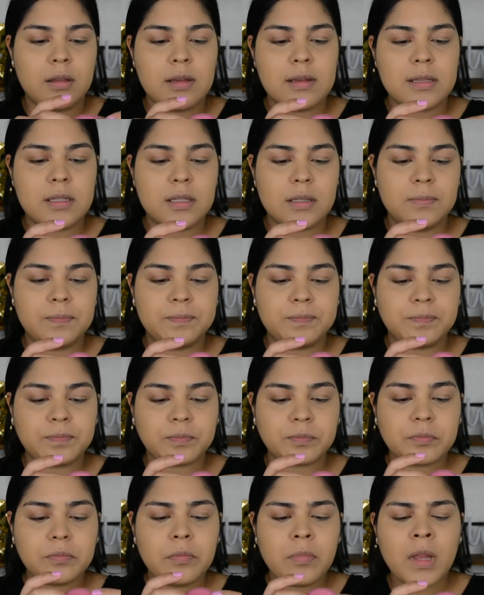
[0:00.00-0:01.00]
this
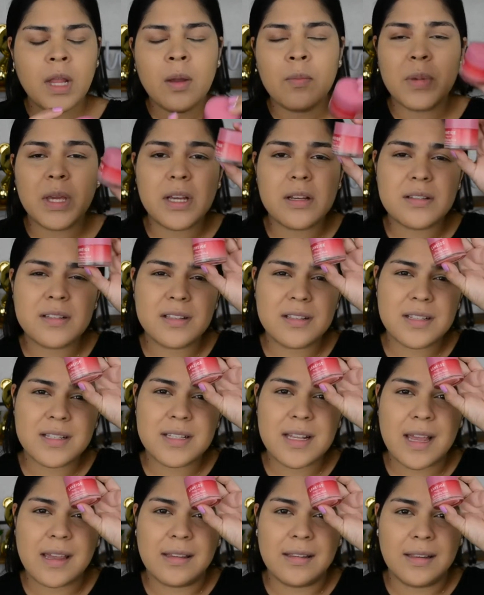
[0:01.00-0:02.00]
because this is
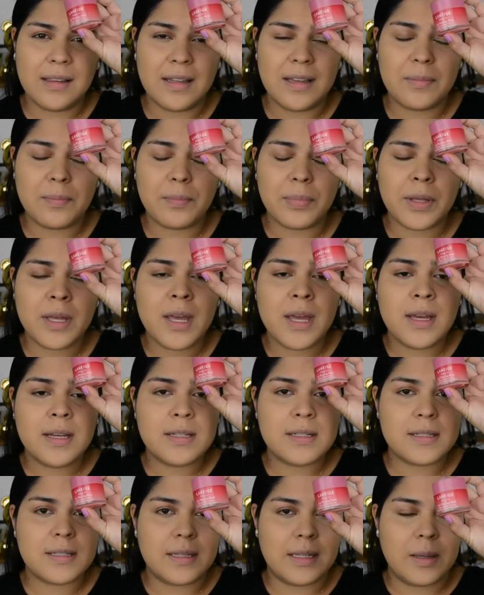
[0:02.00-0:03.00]
a lip
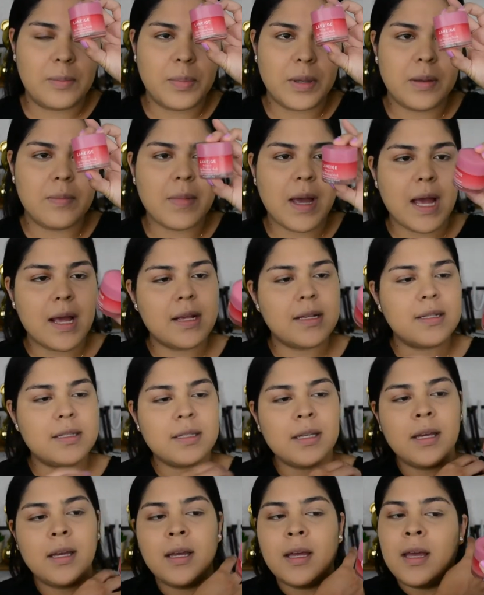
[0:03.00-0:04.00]
sleeping mask,
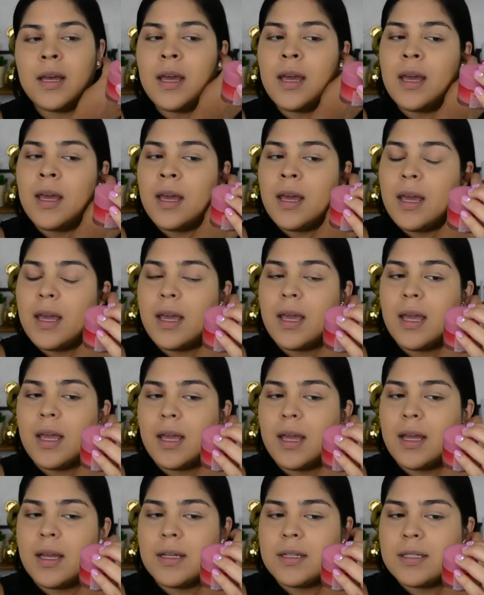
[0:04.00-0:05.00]

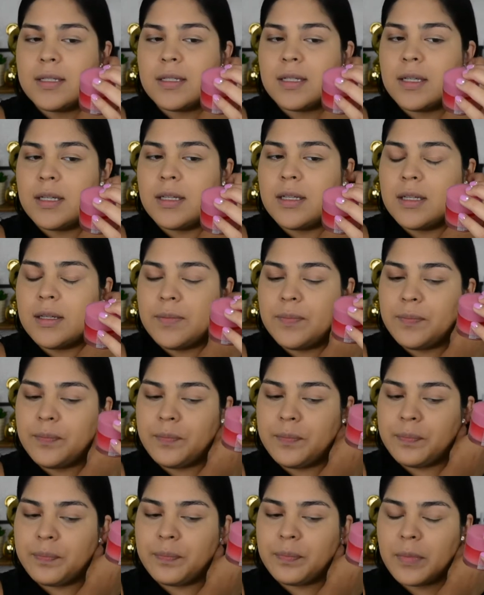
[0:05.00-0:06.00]
and
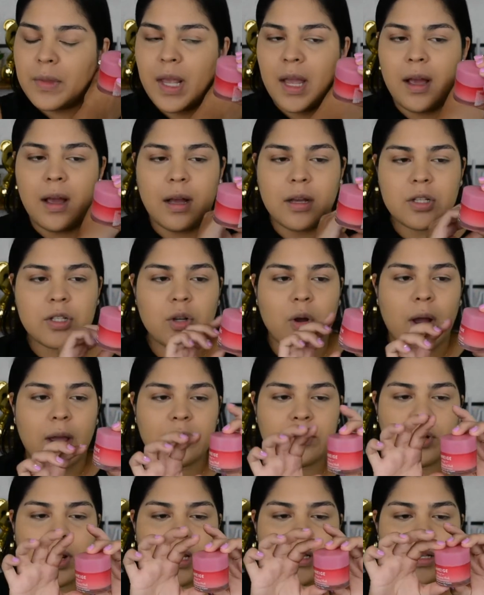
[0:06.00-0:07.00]
so I
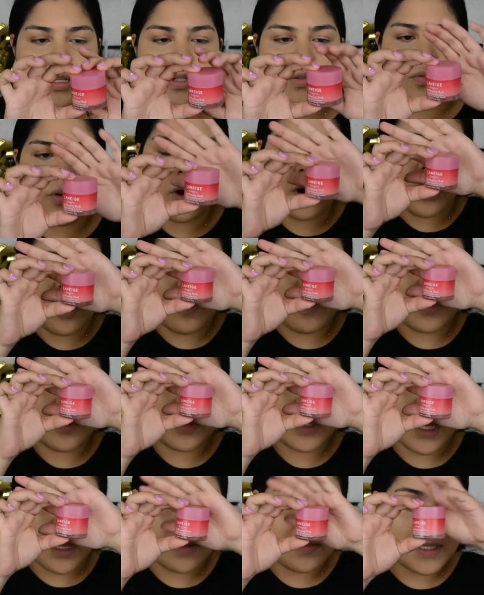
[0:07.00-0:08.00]
tried this for a couple
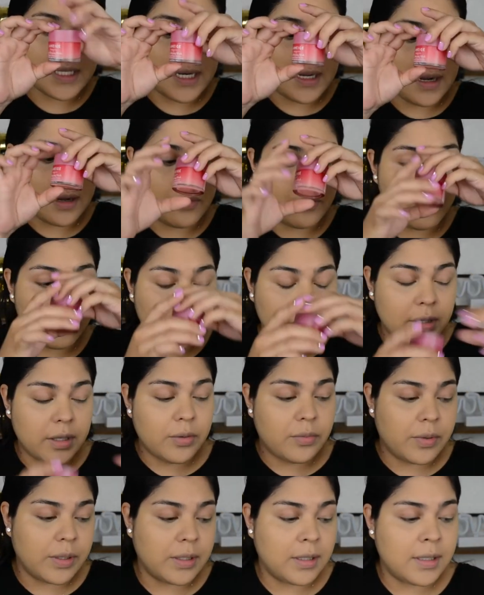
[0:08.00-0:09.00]
of times and I
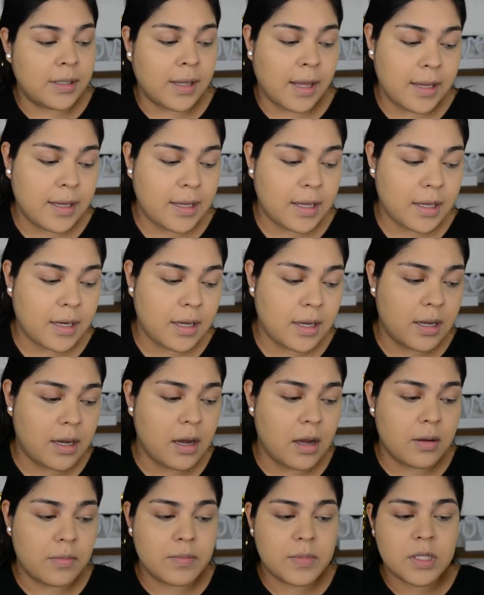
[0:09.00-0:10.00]
really like it. It
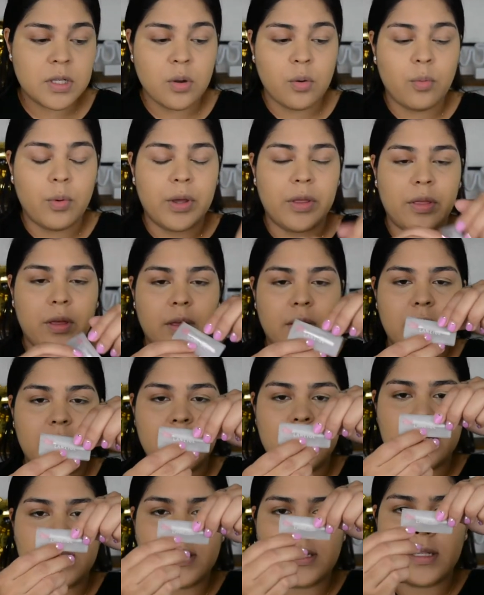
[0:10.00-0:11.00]
comes with
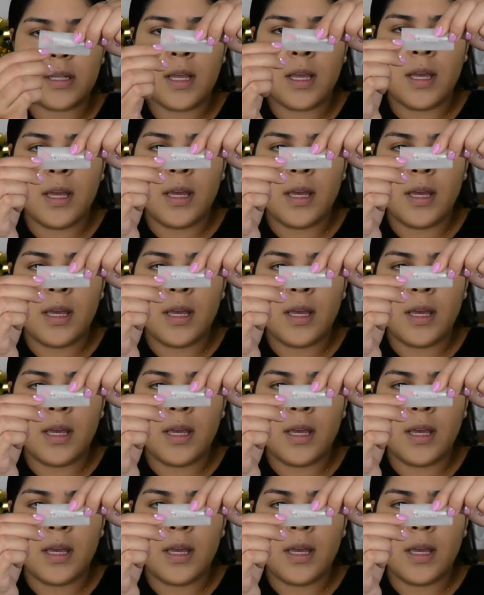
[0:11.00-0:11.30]
this